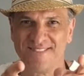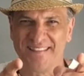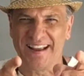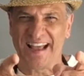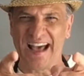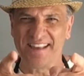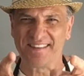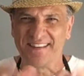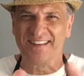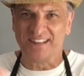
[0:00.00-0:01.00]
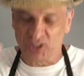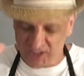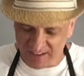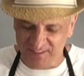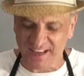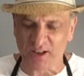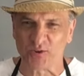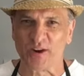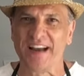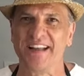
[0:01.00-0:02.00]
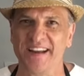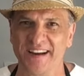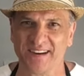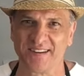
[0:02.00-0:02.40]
Hey guys, Chef Sel right here.